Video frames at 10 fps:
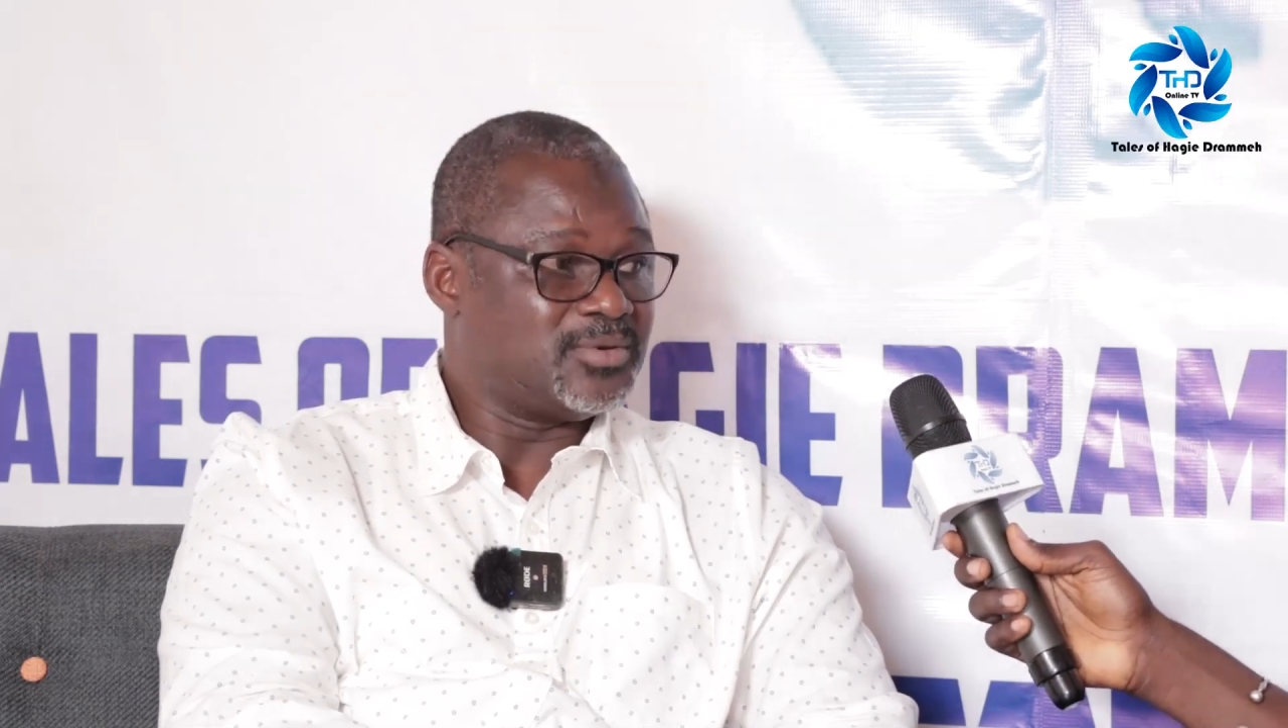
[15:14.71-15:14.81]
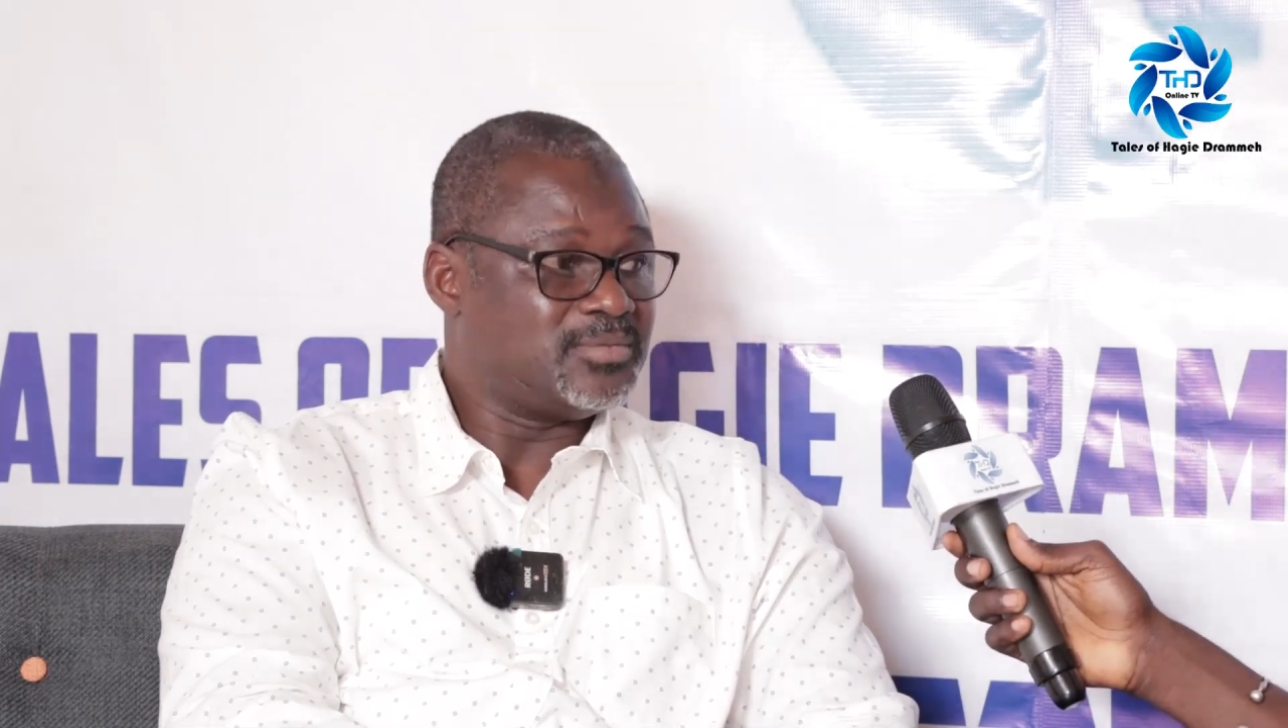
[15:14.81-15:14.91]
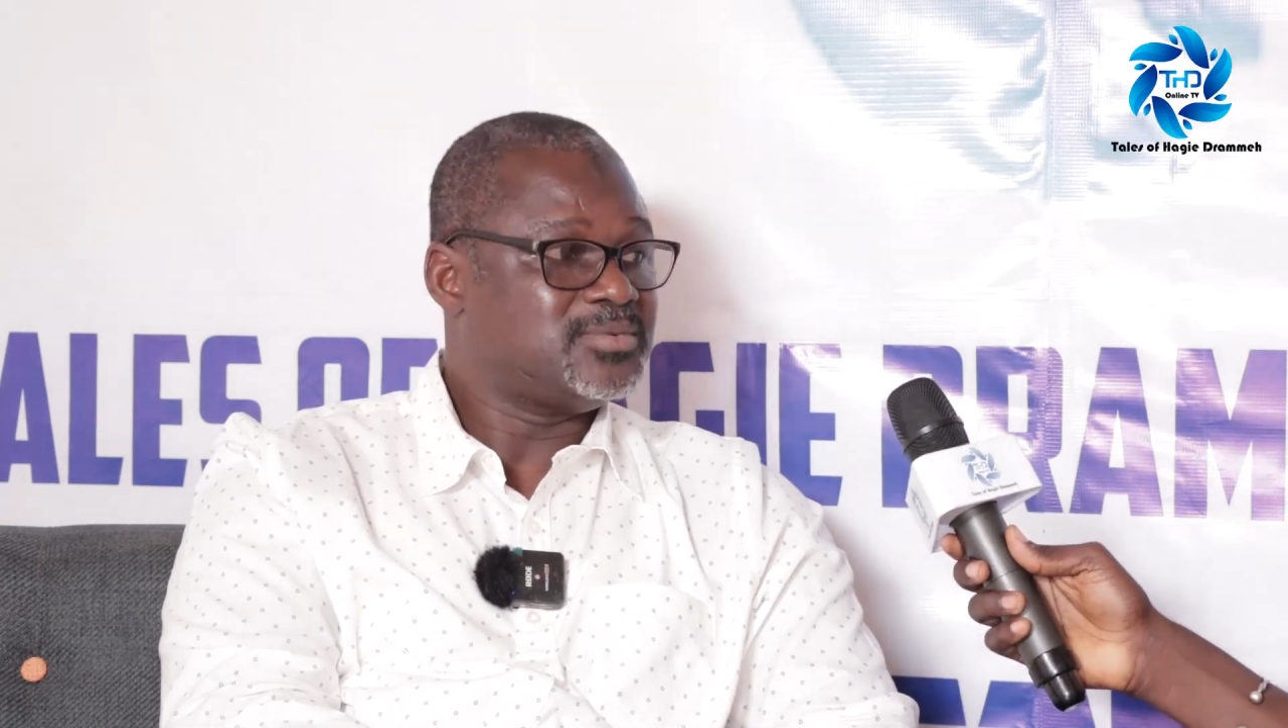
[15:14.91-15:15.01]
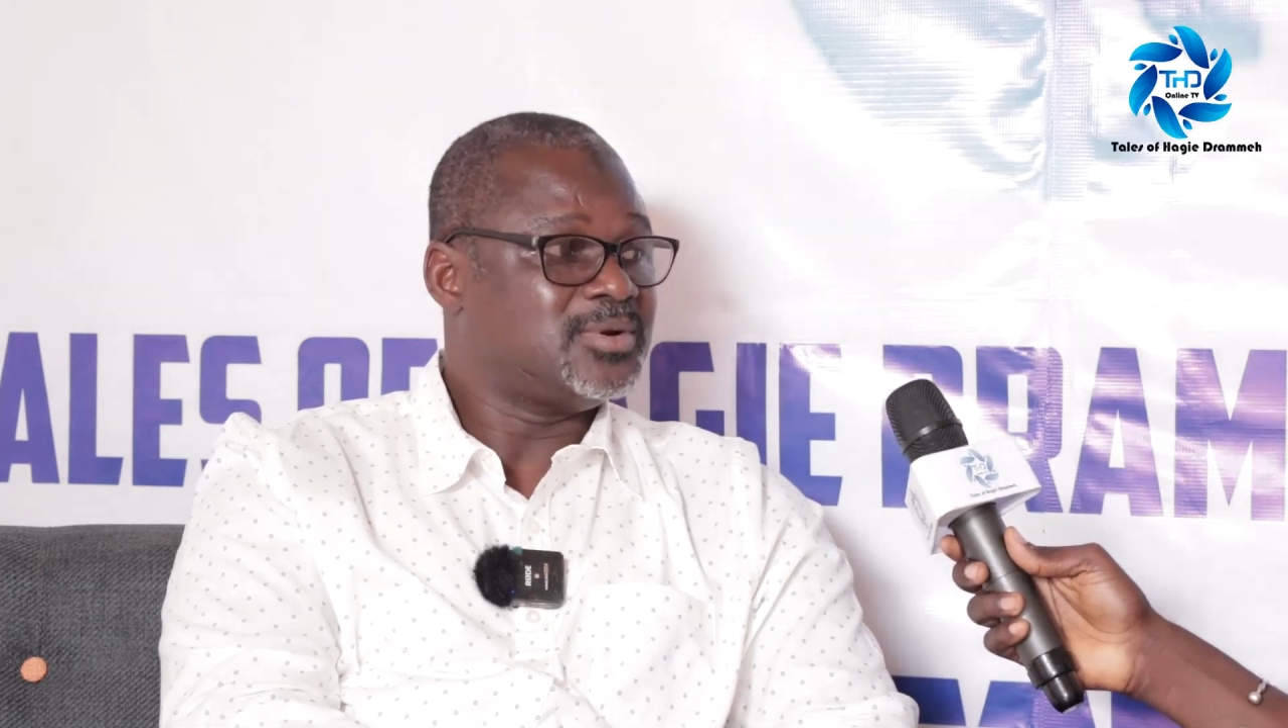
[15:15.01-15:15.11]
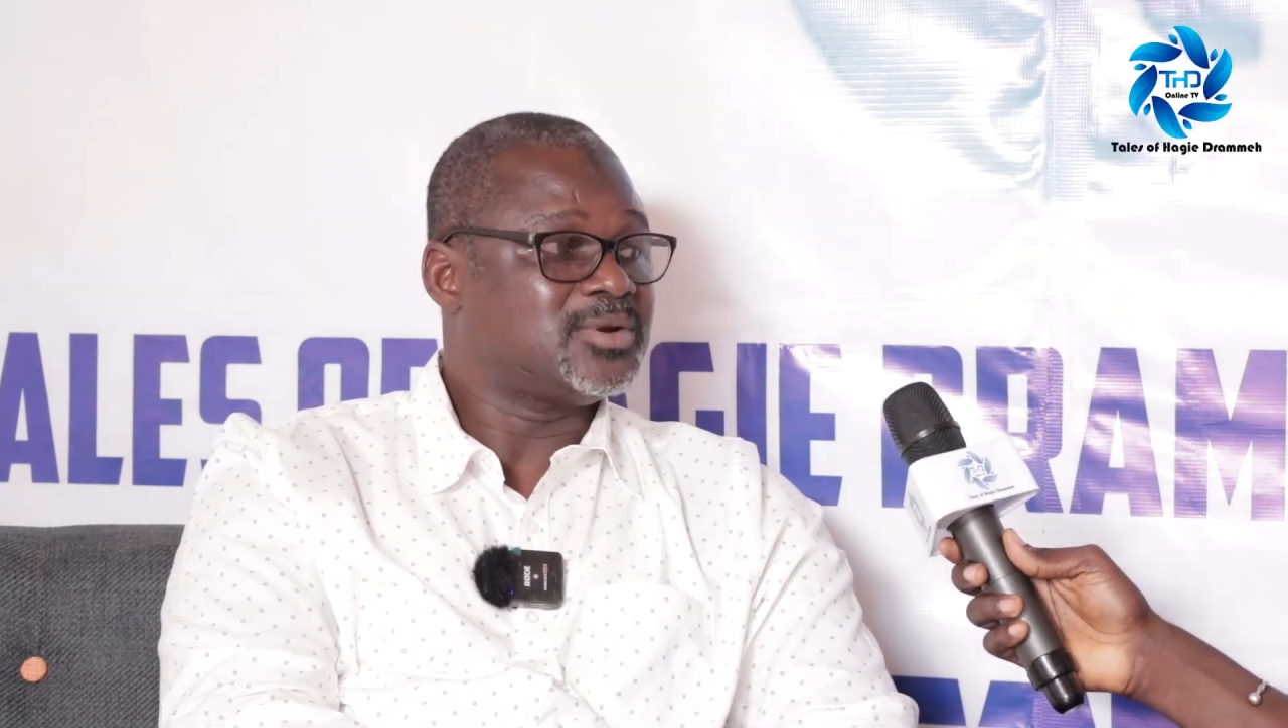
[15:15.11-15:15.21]

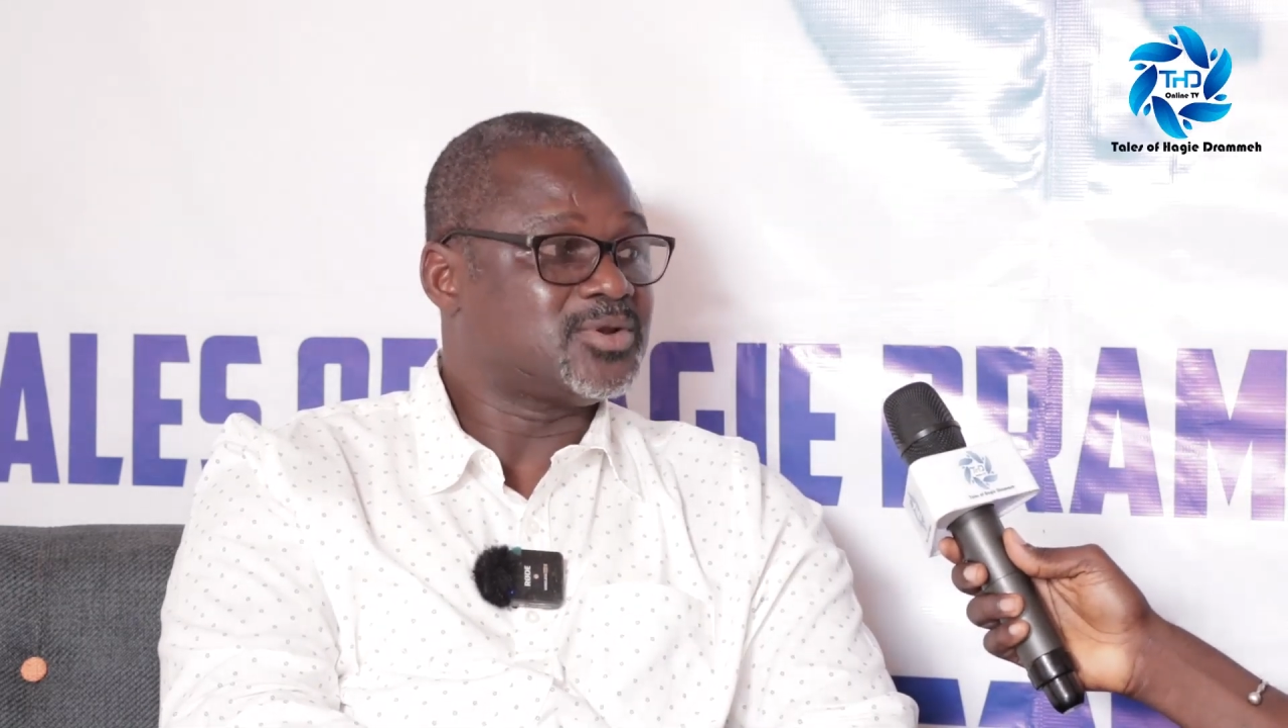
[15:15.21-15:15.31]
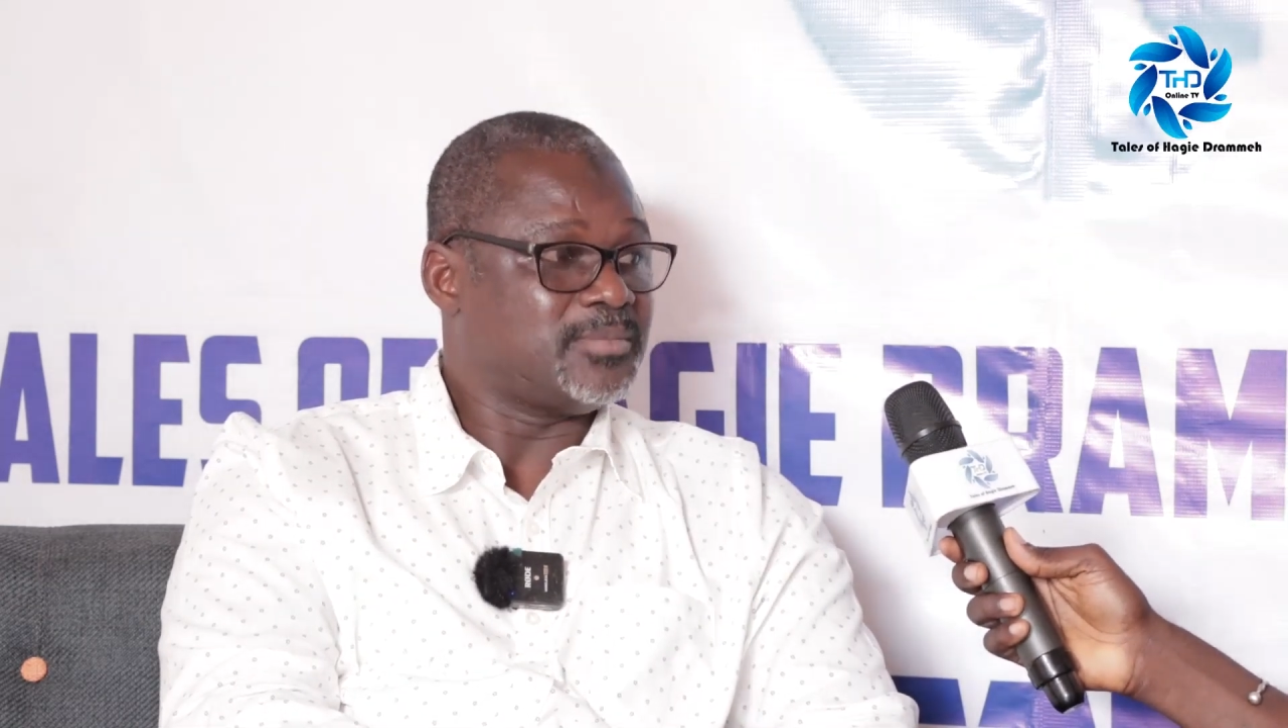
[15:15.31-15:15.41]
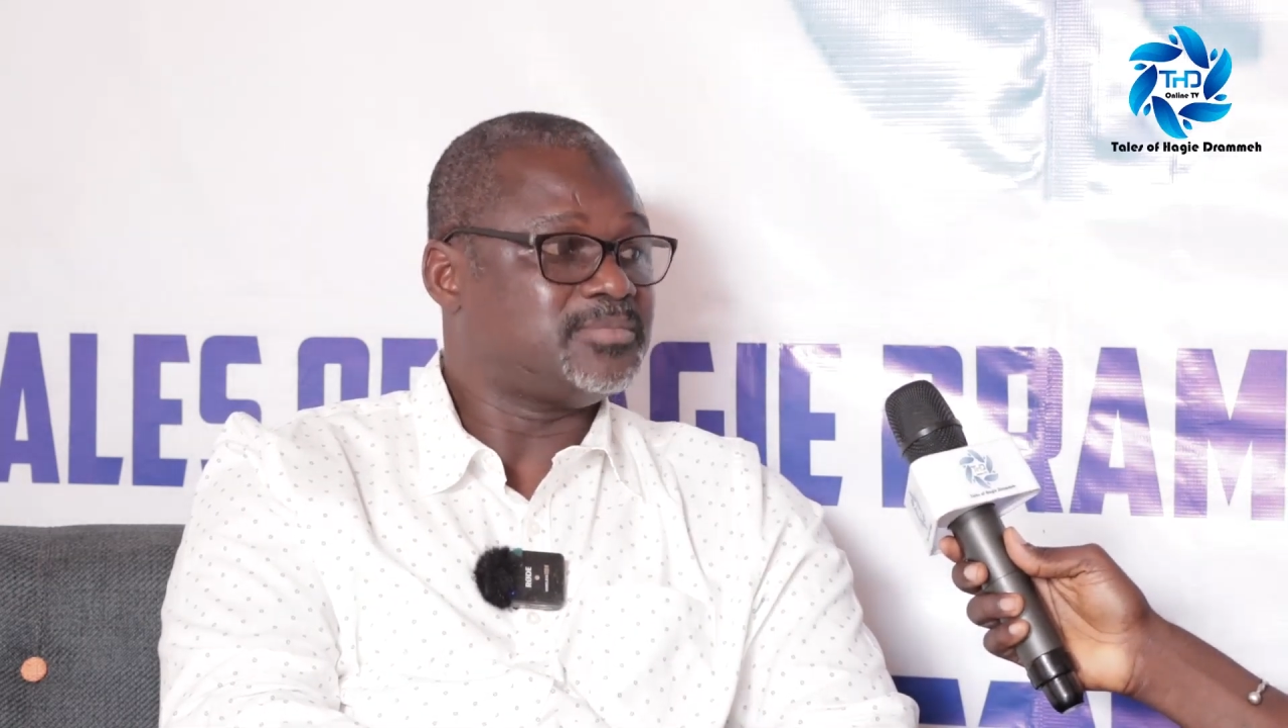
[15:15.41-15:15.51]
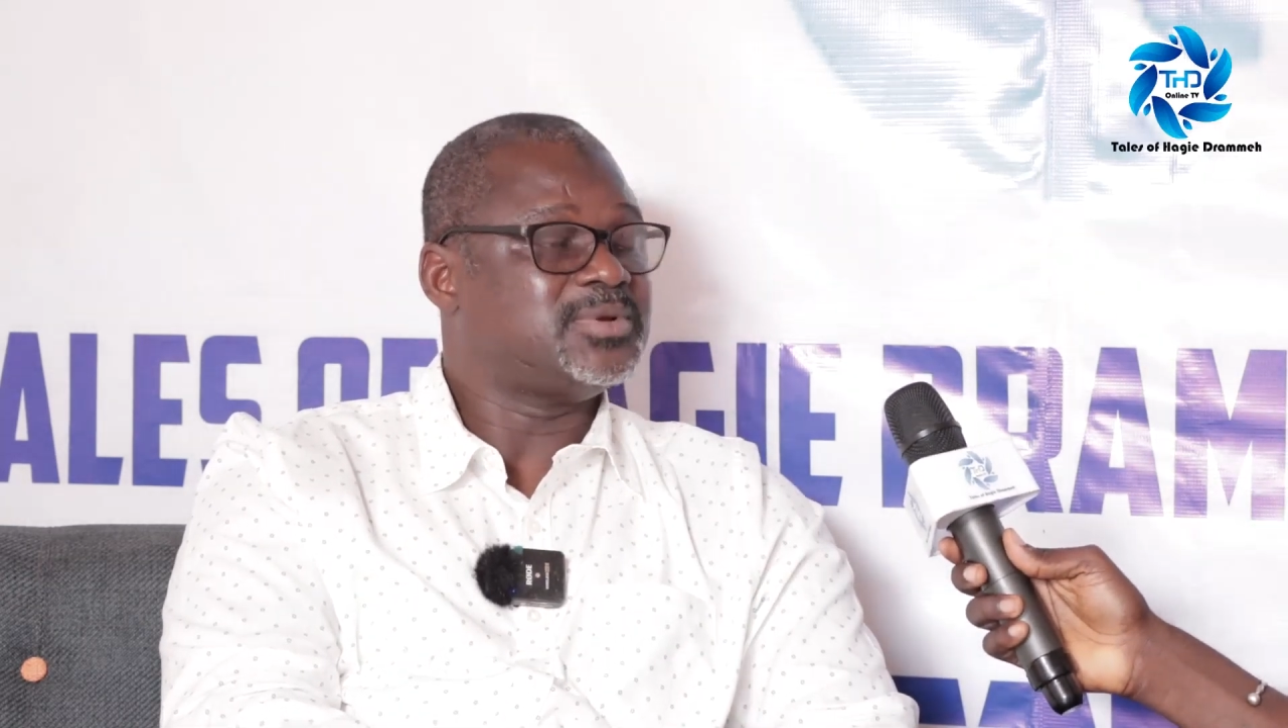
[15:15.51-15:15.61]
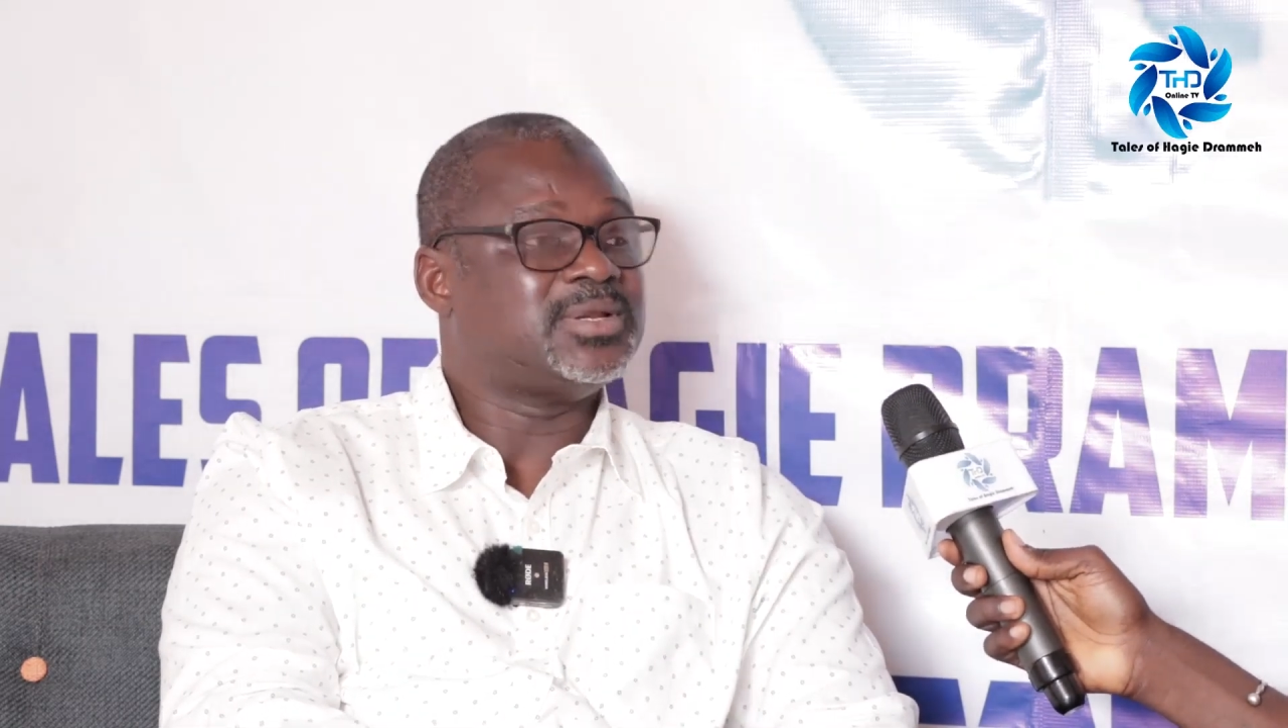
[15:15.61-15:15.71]
group on top,